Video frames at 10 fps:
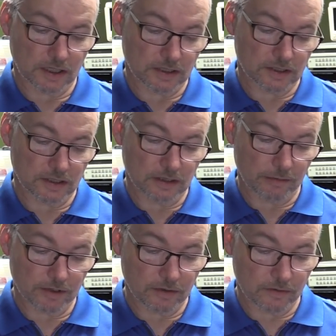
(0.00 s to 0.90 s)
It's a
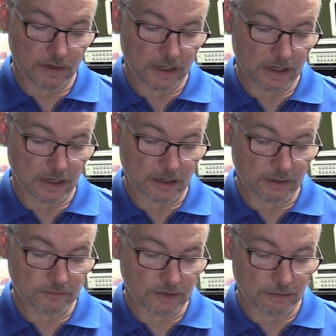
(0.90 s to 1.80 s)

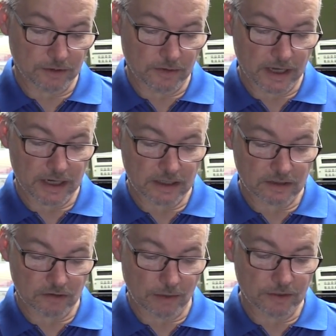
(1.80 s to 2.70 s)

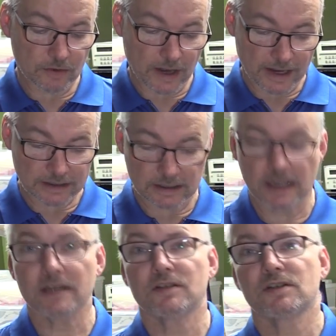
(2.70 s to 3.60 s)

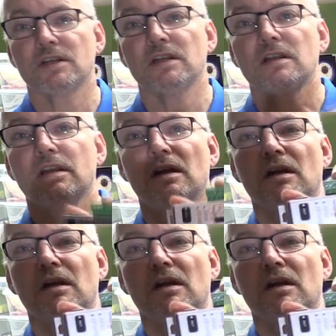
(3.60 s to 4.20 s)
WXHC